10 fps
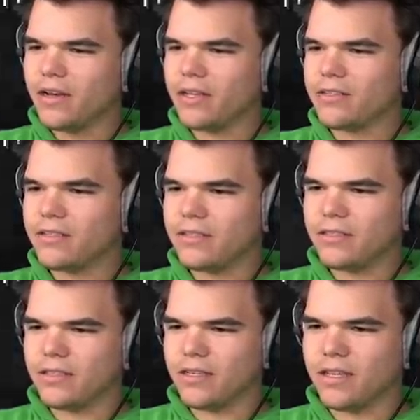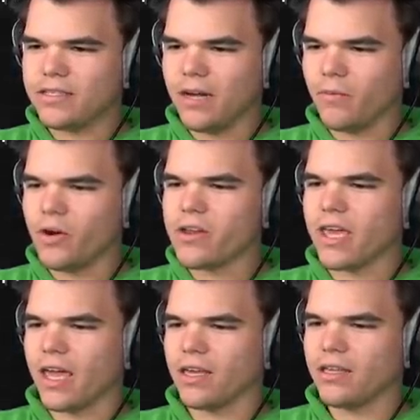not. Oh, it's not. It's not
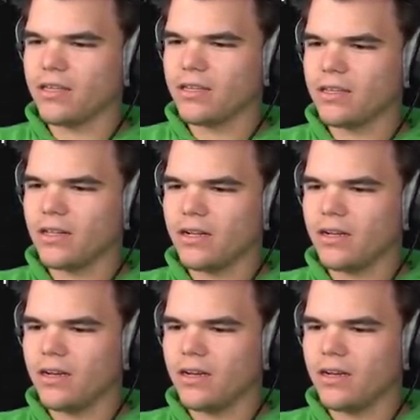working. It.